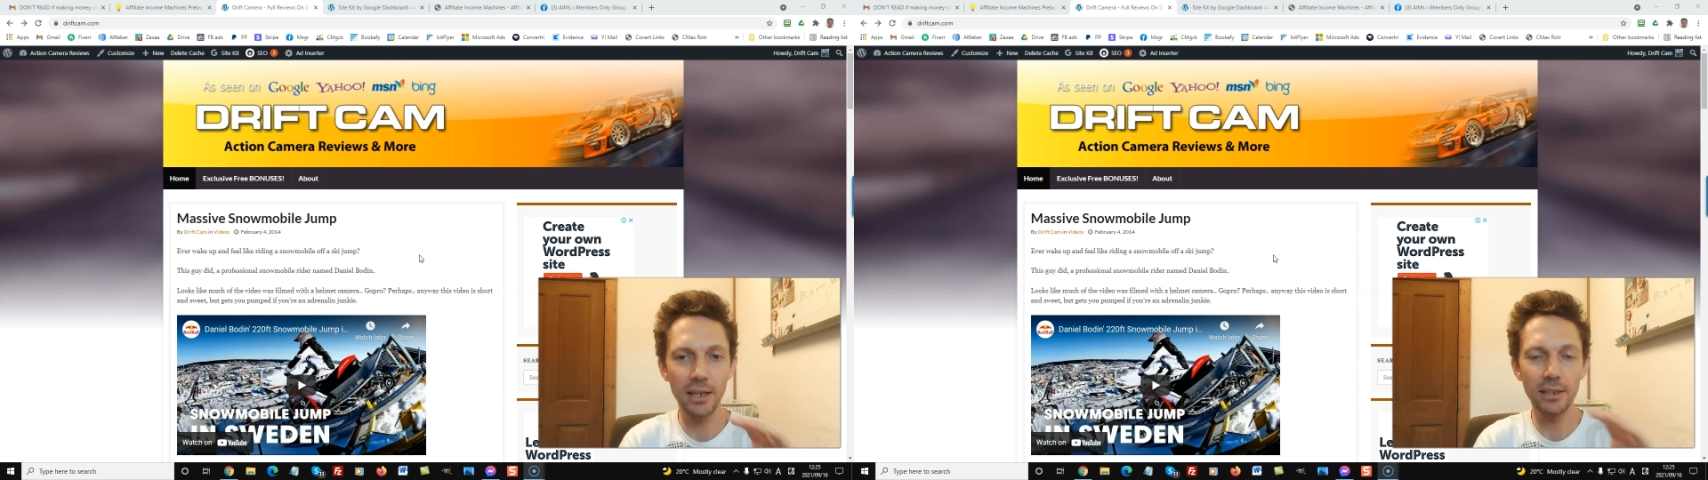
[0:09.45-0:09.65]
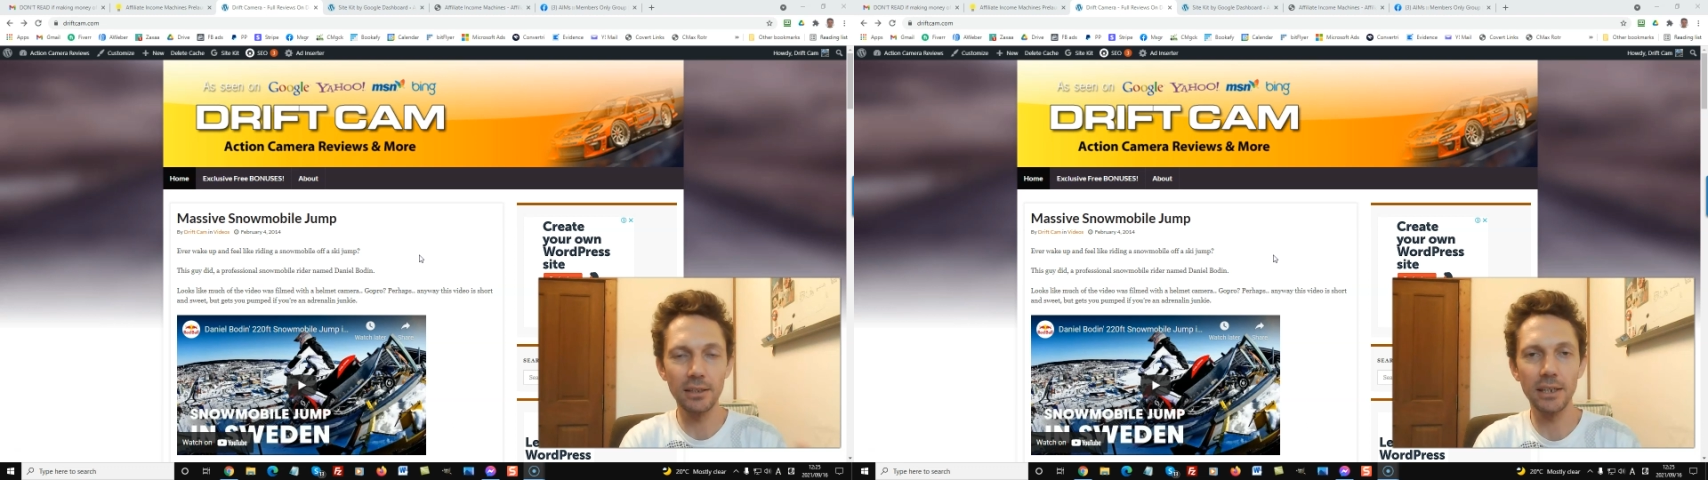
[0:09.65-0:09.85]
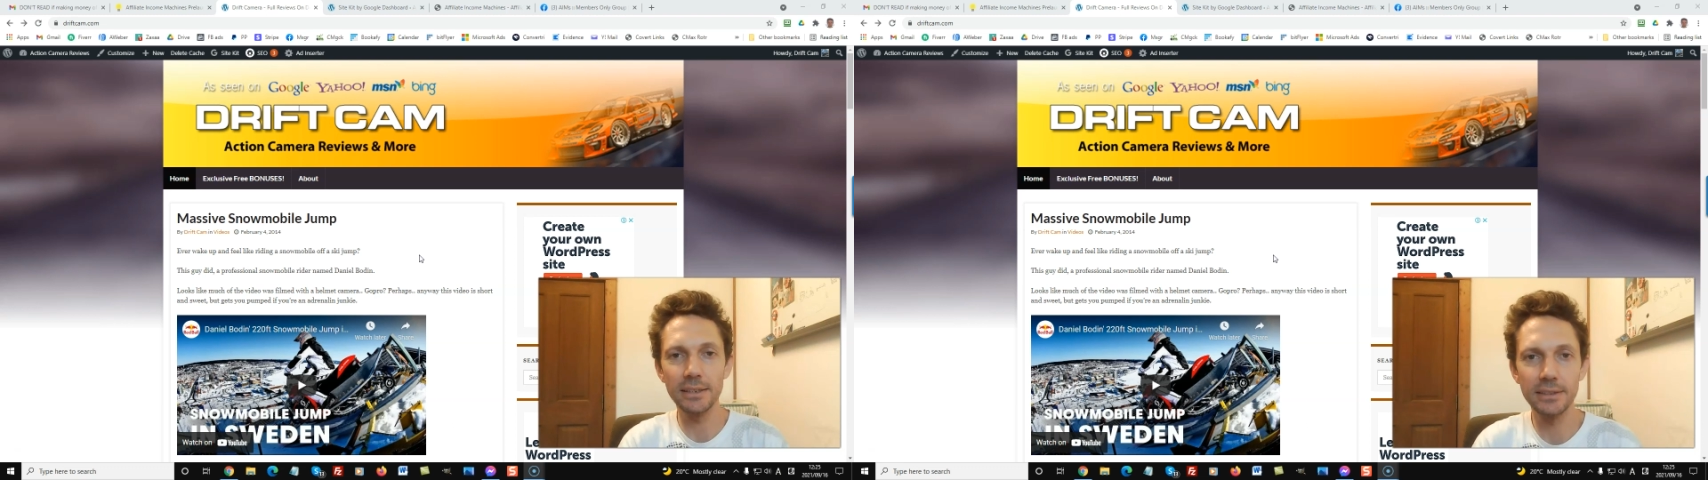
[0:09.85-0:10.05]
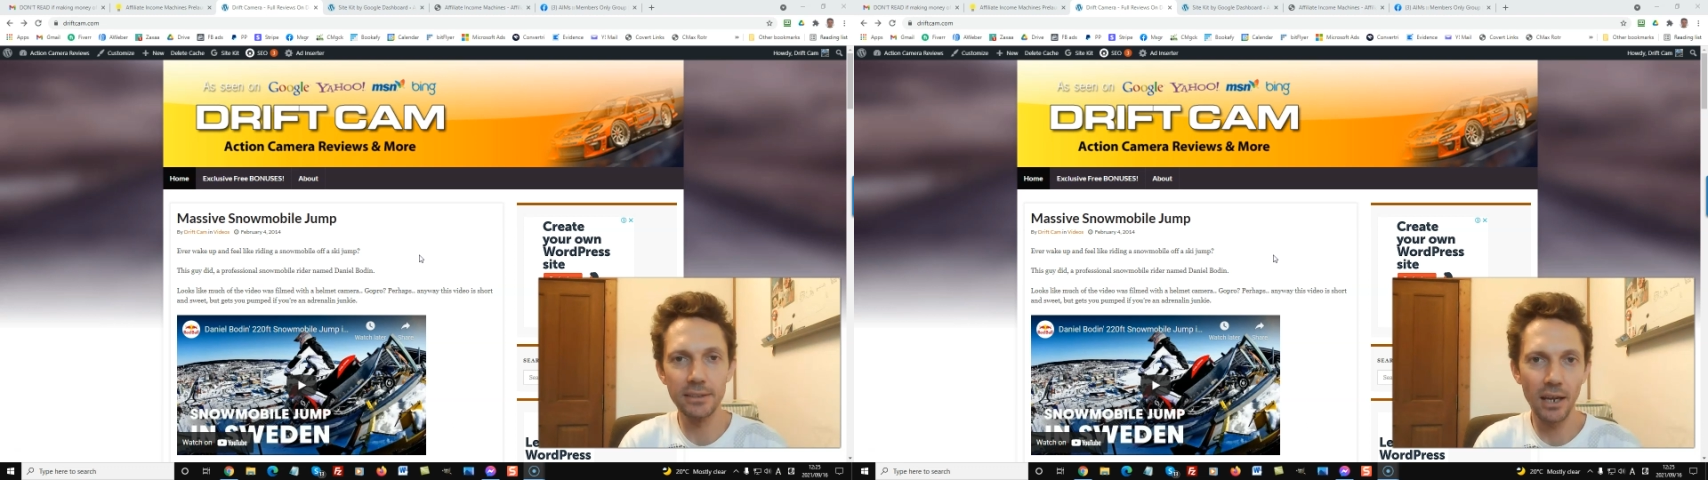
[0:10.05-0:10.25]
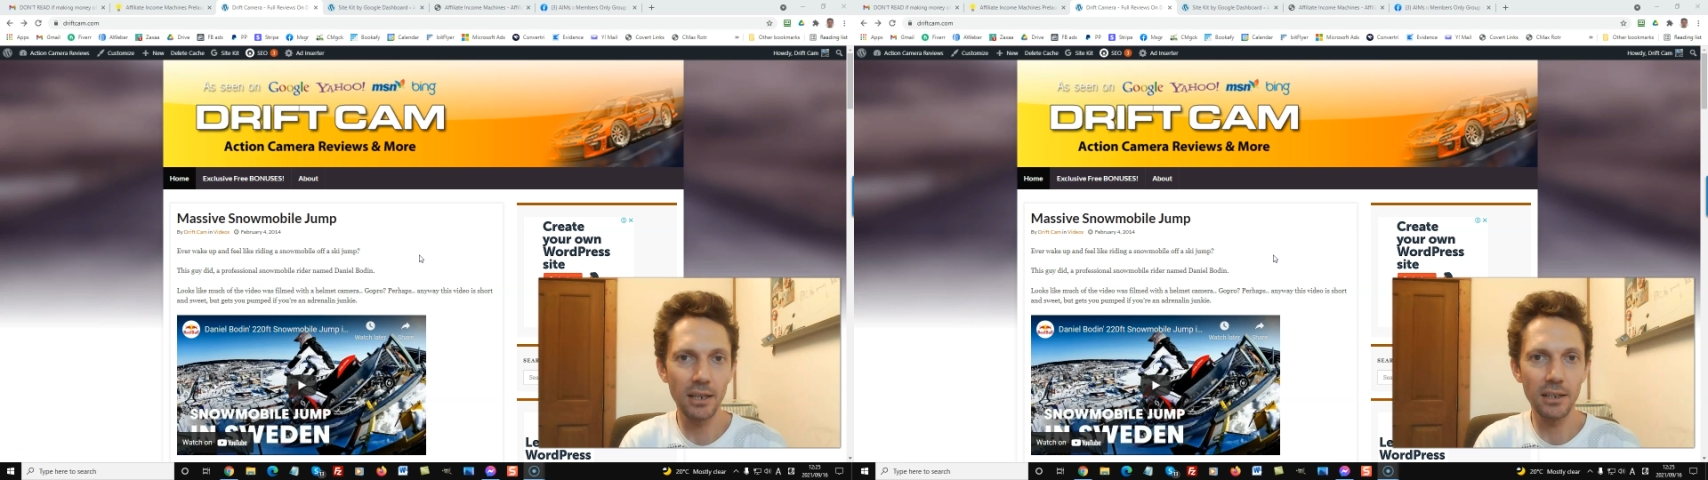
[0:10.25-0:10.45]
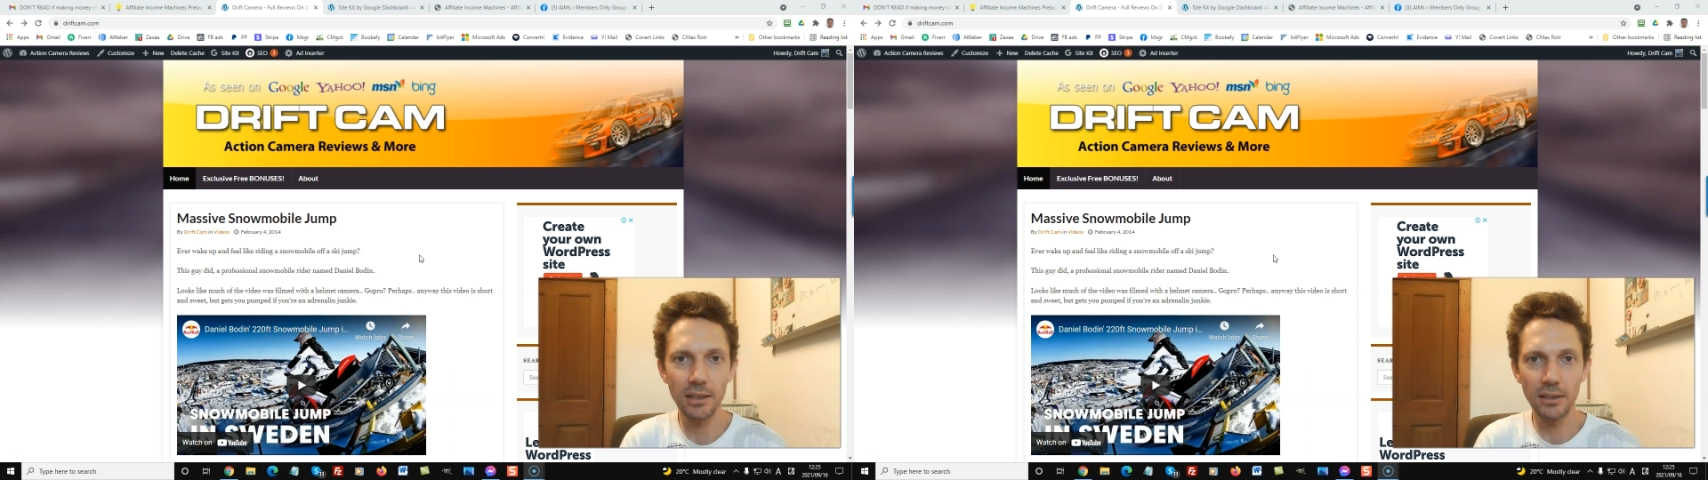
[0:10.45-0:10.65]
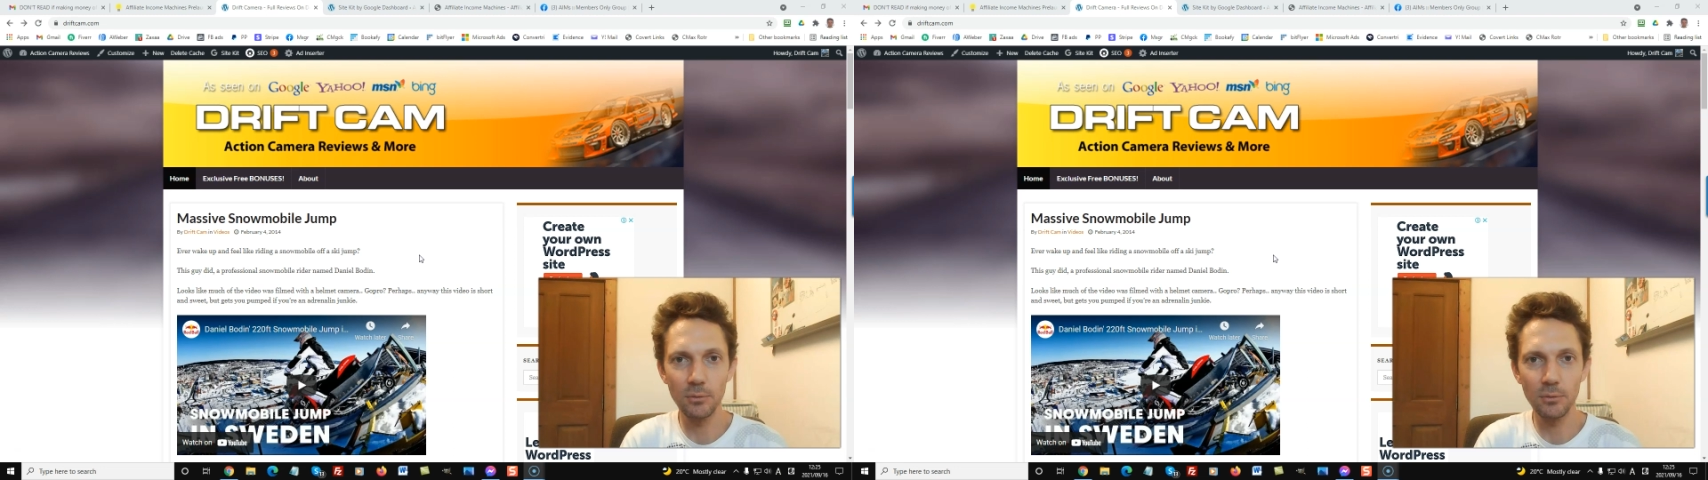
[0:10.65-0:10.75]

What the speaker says: kind of like this site